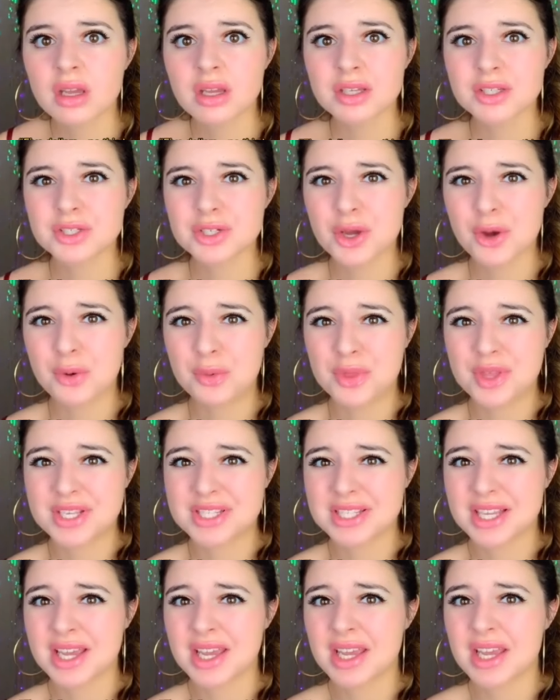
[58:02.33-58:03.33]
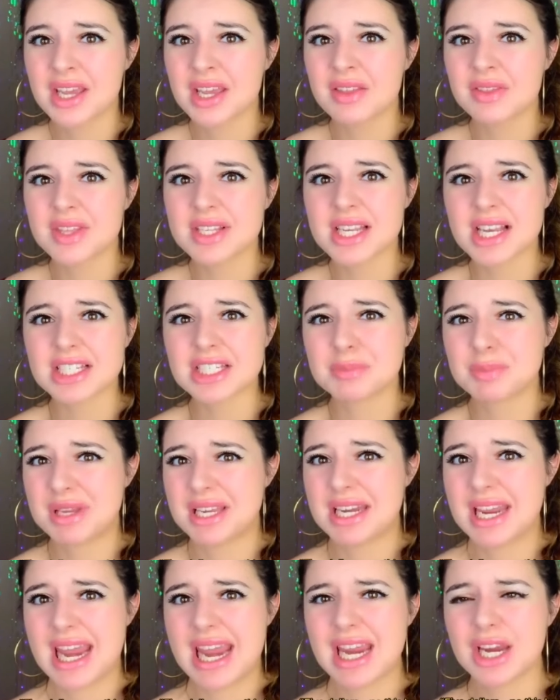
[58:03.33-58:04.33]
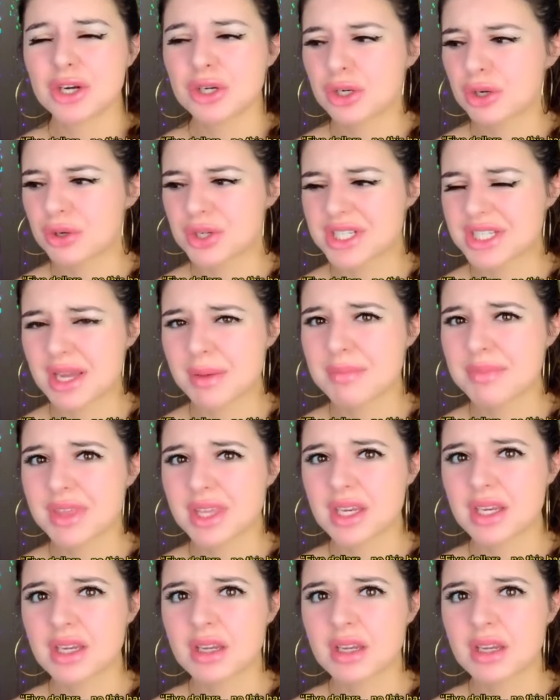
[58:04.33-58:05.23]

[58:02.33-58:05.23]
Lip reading: No, this has to be an error or something.